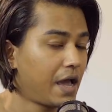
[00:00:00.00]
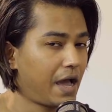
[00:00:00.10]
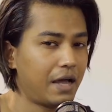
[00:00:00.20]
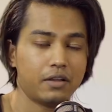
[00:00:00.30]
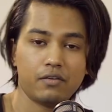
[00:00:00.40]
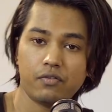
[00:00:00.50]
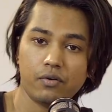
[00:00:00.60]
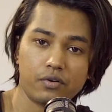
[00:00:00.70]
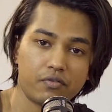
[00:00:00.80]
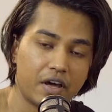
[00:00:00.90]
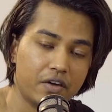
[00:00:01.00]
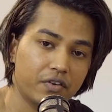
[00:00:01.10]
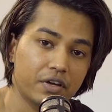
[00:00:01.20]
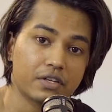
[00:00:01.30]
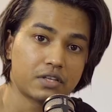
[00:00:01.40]
and the 4 to 5
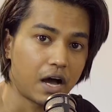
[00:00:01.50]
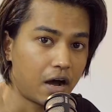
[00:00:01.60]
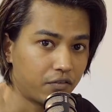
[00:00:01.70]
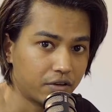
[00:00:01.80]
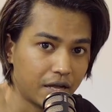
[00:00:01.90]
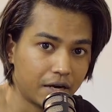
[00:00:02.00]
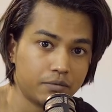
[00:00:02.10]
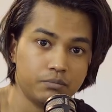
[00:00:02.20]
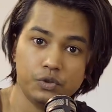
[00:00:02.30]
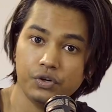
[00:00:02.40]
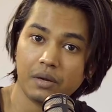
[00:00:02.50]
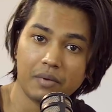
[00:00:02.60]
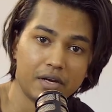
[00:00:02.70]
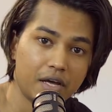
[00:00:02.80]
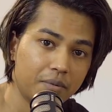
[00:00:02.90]
years after that during
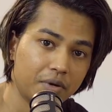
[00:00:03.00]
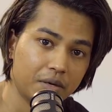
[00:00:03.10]
my time